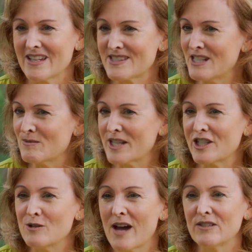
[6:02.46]
It seems
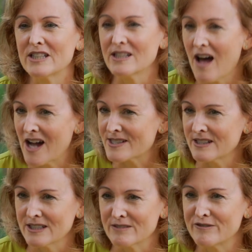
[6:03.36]
like you have a lot
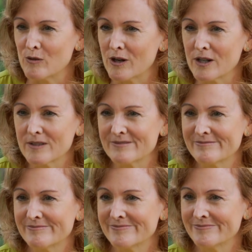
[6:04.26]
to live for.
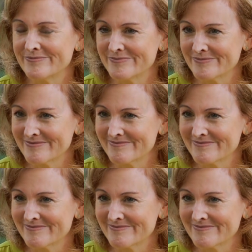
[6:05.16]
I do.